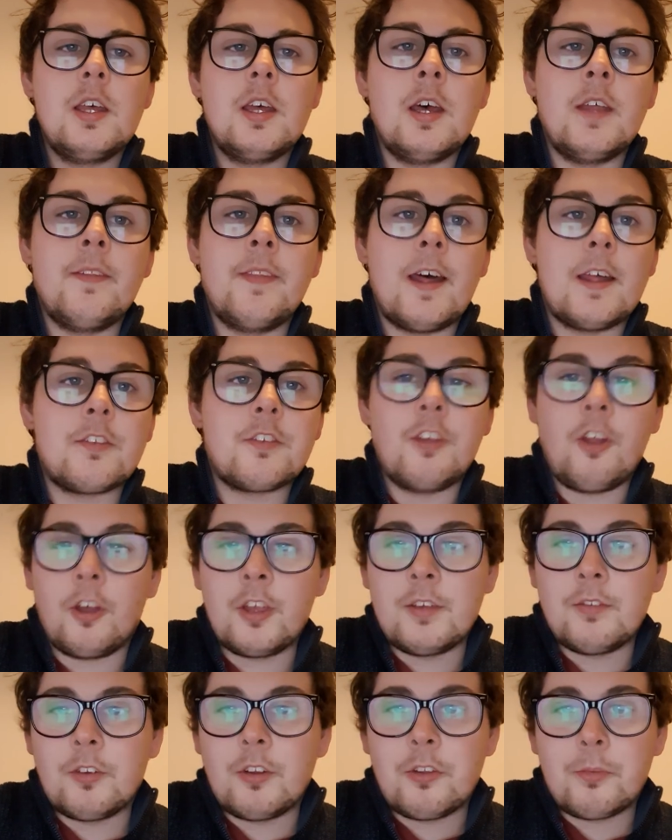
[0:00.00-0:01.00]
and that's not
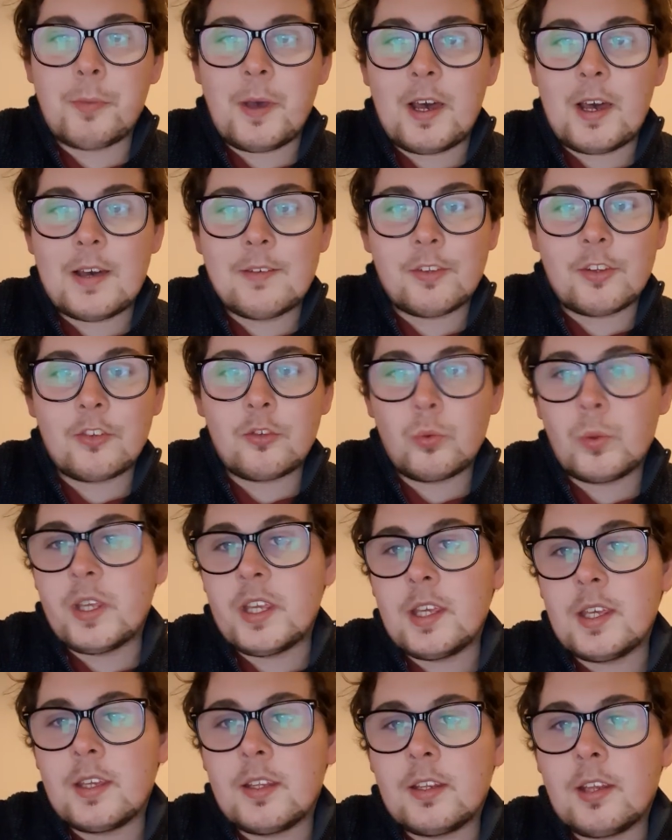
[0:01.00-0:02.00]
even as part of a
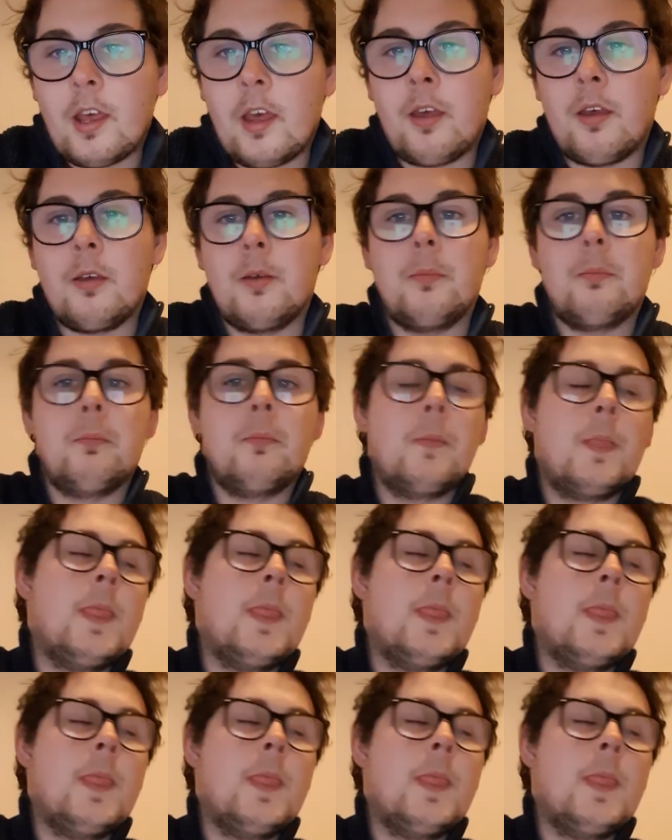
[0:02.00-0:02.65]
suite. As